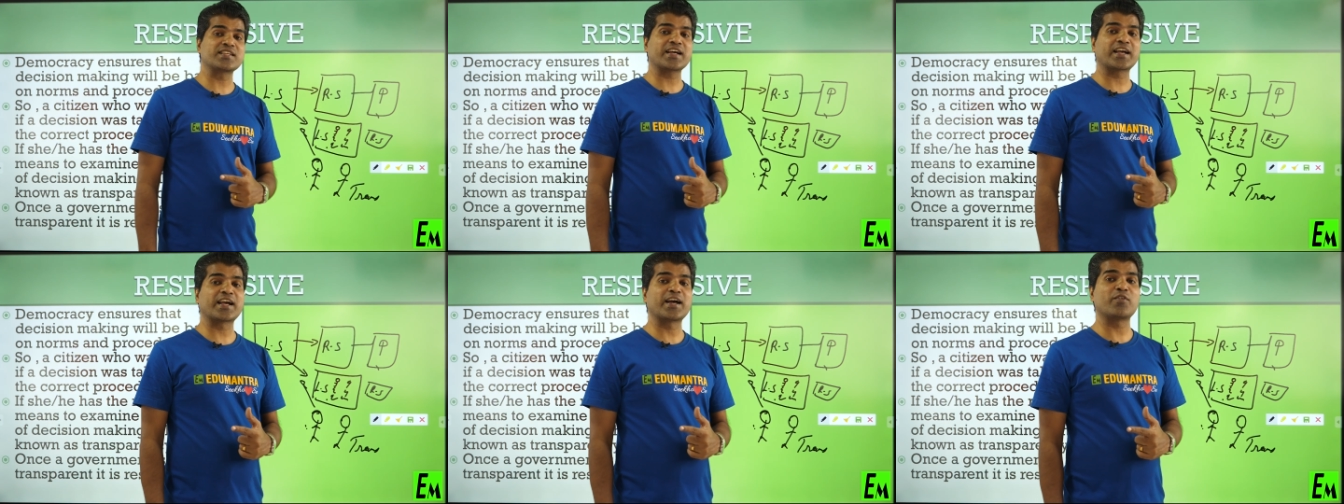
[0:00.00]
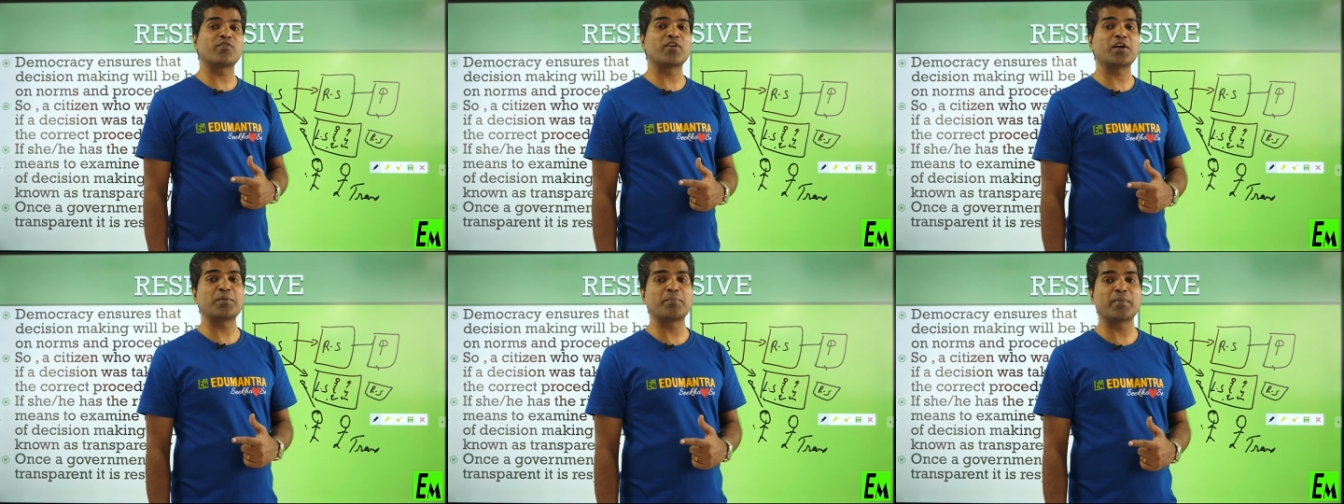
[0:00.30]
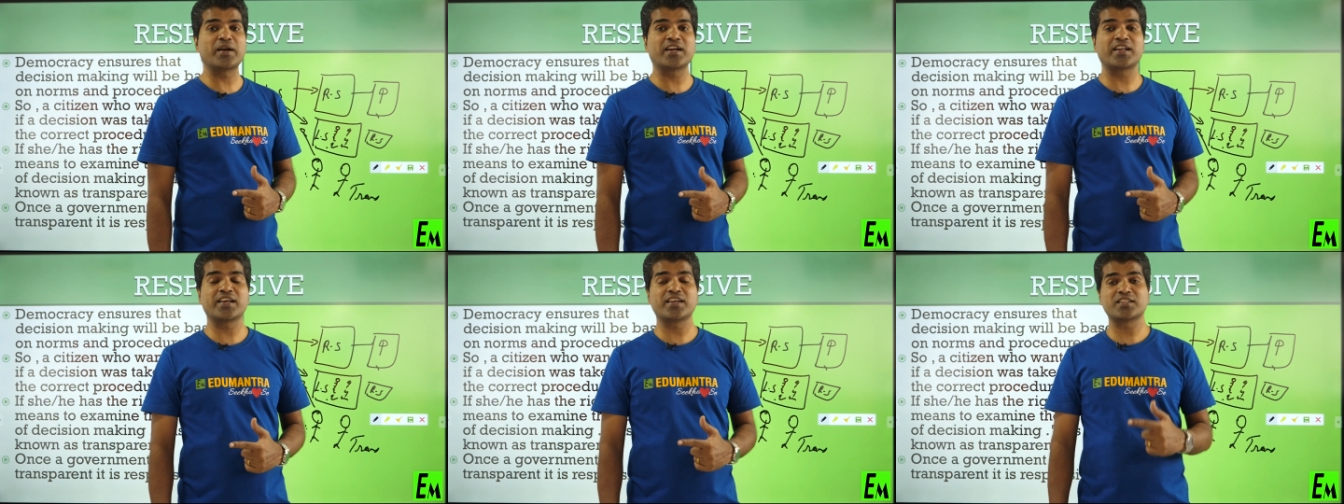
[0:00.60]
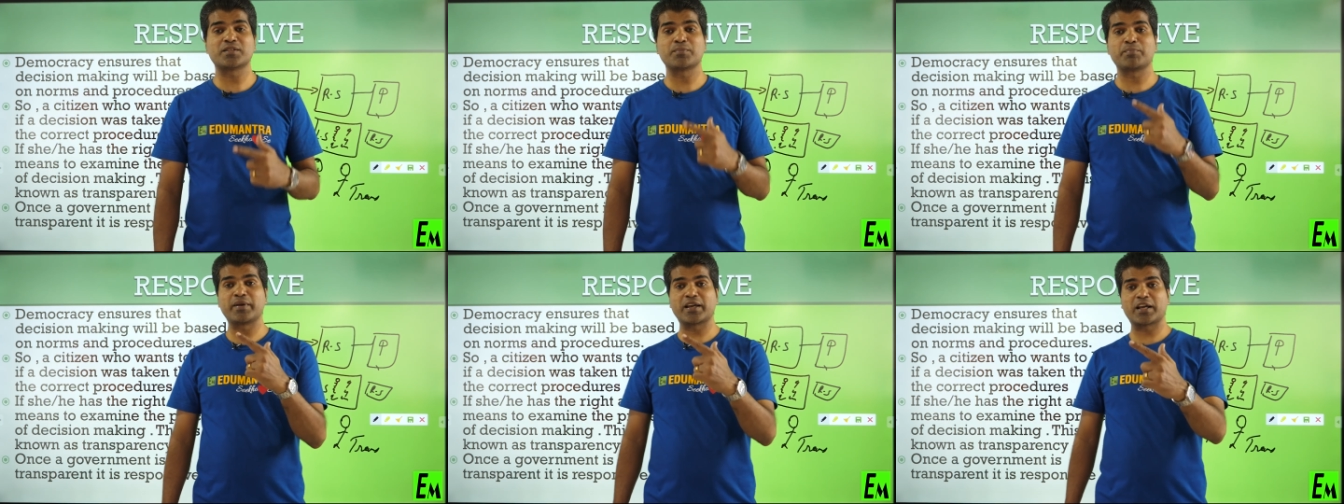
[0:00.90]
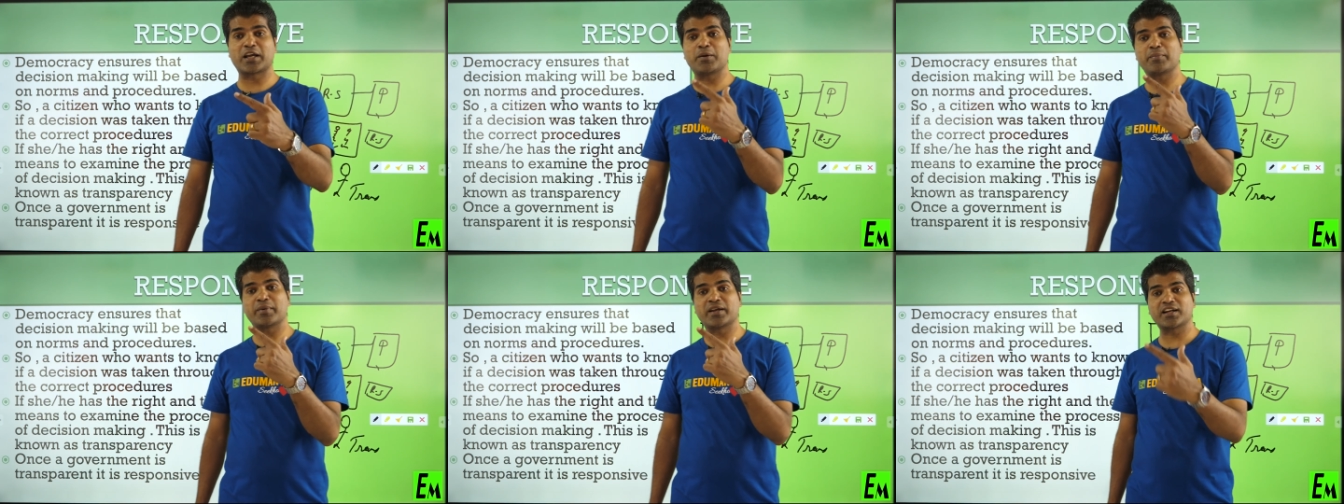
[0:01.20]
the government is
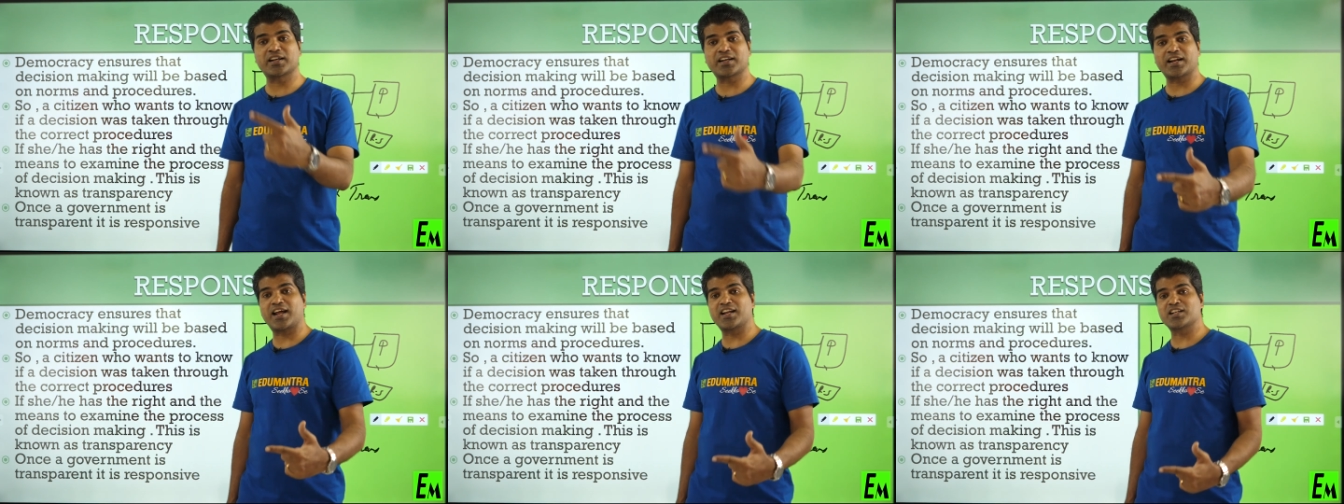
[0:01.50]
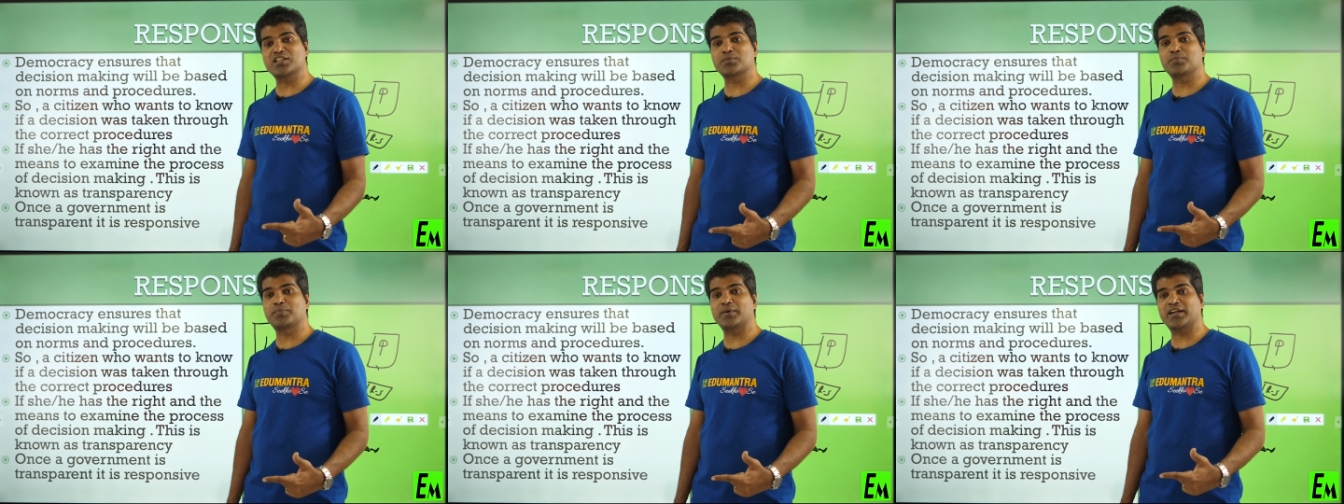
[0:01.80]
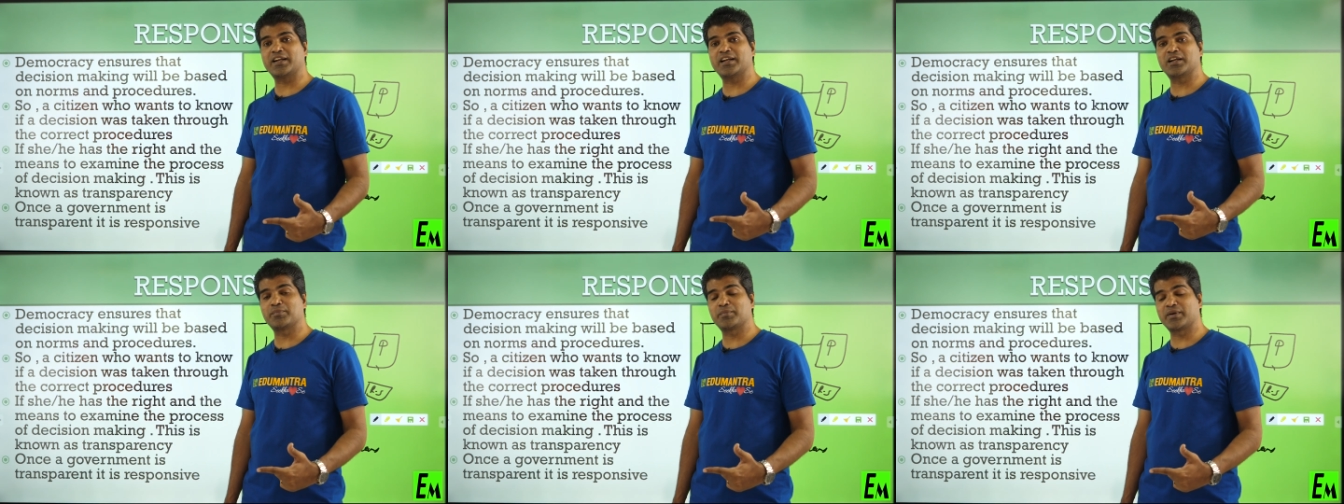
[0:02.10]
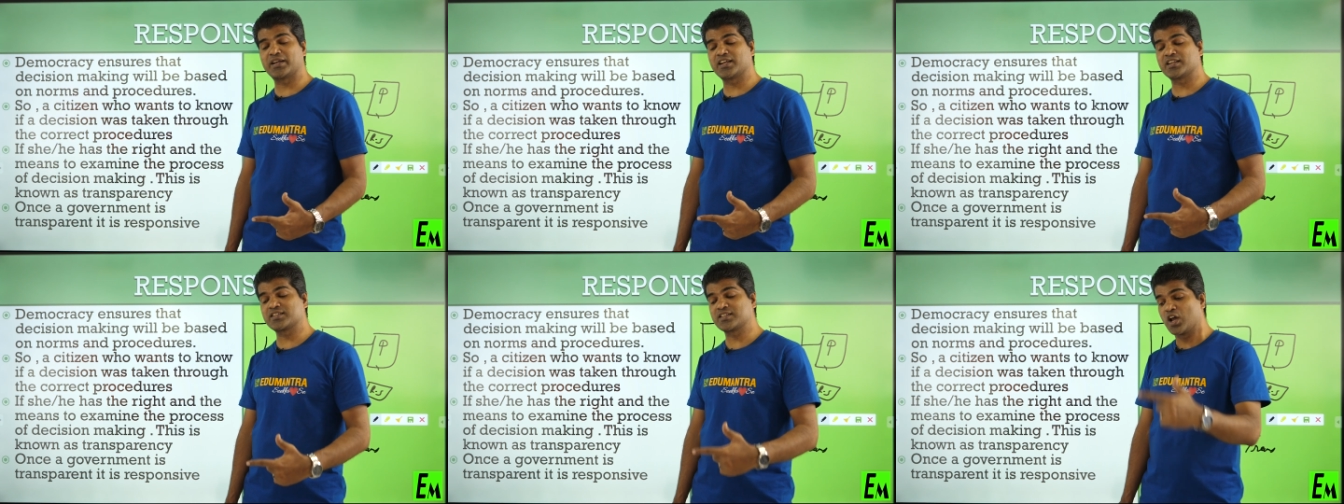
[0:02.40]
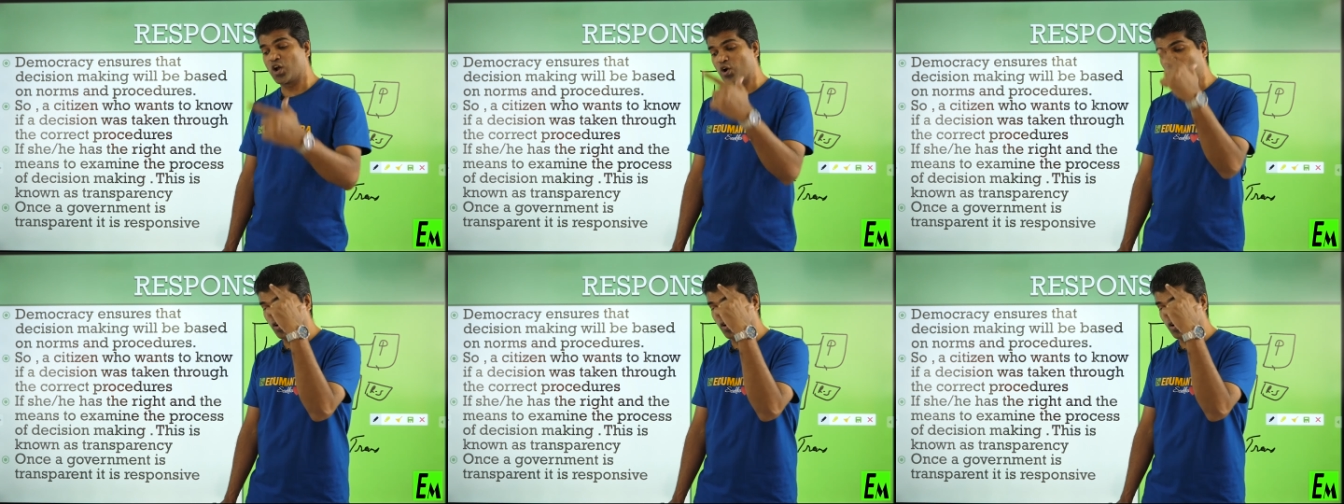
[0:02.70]
becoming transparent means,